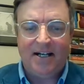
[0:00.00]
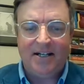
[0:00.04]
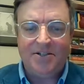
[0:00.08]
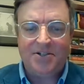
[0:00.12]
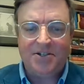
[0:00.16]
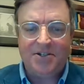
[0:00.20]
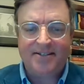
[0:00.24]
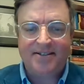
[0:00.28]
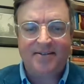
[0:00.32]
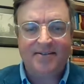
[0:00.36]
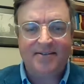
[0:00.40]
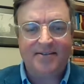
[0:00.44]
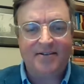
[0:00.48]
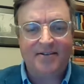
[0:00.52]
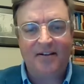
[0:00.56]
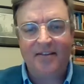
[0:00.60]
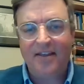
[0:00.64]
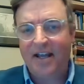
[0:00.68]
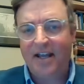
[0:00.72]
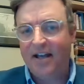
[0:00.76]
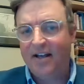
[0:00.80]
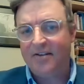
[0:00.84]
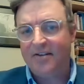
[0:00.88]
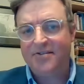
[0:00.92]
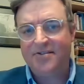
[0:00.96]
Justin, is there
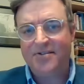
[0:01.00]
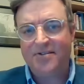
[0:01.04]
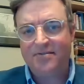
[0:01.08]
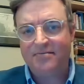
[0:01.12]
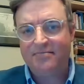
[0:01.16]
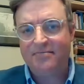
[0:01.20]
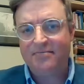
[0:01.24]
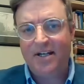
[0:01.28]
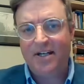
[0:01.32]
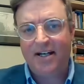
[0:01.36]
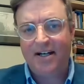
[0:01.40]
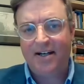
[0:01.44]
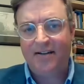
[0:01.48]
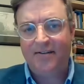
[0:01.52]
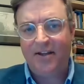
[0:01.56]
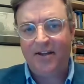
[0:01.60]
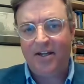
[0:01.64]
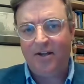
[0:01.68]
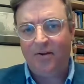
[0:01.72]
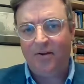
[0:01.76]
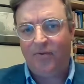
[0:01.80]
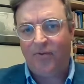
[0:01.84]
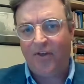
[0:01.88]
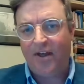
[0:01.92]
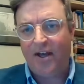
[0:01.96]
anything else that
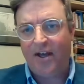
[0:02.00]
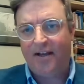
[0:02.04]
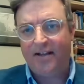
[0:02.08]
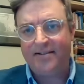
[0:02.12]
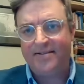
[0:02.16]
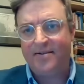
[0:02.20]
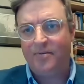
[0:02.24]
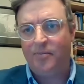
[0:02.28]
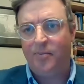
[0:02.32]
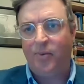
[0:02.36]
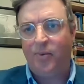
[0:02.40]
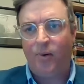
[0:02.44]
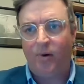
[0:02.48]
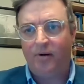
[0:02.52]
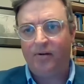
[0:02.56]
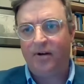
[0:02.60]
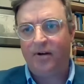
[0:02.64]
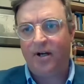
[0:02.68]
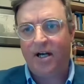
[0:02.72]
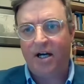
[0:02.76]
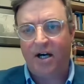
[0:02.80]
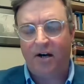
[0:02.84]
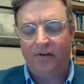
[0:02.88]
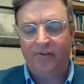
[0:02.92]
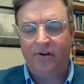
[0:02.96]
you think is important
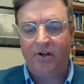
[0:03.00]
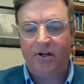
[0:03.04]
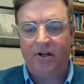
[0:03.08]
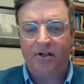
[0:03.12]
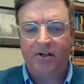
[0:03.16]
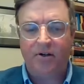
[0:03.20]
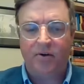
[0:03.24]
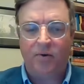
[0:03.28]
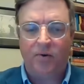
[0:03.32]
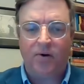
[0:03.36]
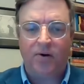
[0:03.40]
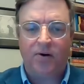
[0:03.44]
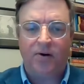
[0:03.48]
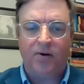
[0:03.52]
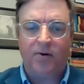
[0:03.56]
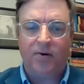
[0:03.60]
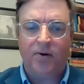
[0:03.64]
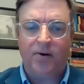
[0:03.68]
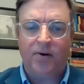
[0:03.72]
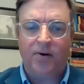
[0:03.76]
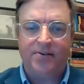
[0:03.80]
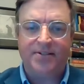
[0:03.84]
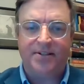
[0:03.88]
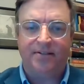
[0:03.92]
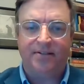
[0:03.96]
to cover
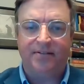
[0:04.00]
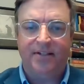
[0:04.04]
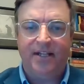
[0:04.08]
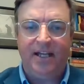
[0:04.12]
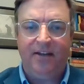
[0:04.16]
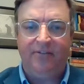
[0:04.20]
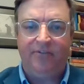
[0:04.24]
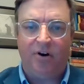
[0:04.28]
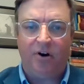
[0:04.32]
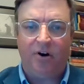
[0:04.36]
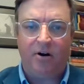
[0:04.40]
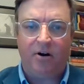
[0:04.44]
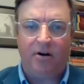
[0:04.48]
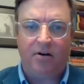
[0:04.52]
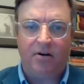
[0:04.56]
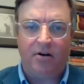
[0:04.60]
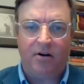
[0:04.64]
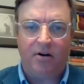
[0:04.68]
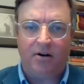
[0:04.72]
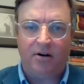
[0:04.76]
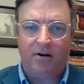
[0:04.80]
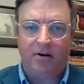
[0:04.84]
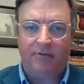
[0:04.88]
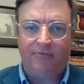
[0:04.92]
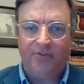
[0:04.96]
or to leave
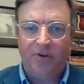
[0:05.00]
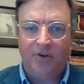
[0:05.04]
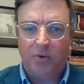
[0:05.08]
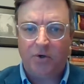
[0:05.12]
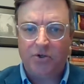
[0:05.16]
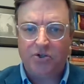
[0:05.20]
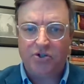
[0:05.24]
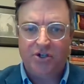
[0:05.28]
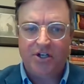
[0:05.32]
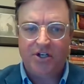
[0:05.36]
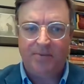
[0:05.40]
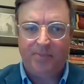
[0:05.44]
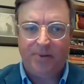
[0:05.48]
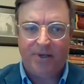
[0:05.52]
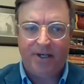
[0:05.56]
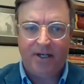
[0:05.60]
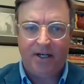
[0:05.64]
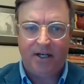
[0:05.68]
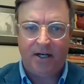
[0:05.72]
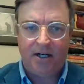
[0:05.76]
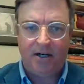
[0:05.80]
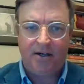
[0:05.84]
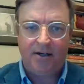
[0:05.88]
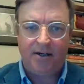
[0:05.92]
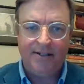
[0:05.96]
our viewership
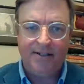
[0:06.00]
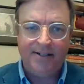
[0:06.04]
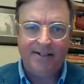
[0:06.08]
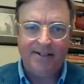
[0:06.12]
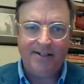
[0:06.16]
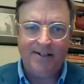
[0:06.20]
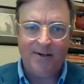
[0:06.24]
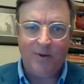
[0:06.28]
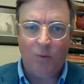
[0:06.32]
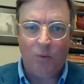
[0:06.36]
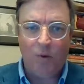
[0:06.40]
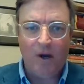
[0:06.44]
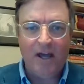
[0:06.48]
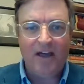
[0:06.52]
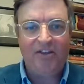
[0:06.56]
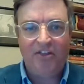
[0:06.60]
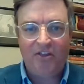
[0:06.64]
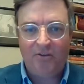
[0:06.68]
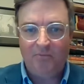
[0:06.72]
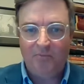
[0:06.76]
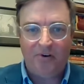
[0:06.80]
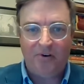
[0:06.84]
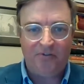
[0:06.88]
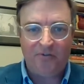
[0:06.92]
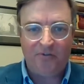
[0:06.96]
here
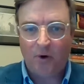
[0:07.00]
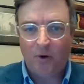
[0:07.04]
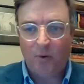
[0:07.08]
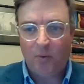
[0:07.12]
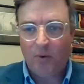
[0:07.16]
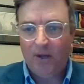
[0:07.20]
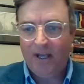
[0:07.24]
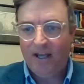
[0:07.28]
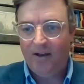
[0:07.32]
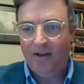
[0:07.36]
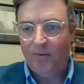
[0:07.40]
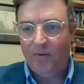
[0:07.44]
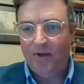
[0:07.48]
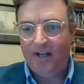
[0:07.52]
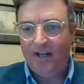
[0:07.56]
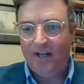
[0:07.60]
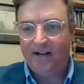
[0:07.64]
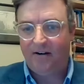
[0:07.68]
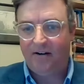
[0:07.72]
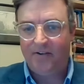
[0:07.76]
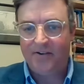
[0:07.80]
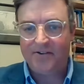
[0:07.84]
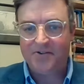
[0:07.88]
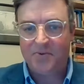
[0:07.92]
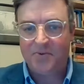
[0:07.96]
with before we
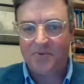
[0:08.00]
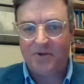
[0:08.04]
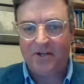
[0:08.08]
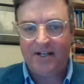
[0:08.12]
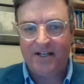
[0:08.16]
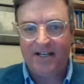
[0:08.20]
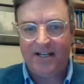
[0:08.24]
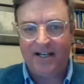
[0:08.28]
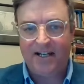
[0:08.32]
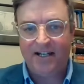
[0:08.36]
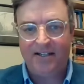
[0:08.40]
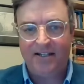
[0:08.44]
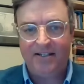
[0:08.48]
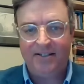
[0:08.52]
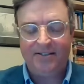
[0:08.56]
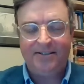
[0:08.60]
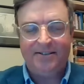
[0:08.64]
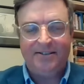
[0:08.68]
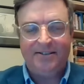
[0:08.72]
call this one a day?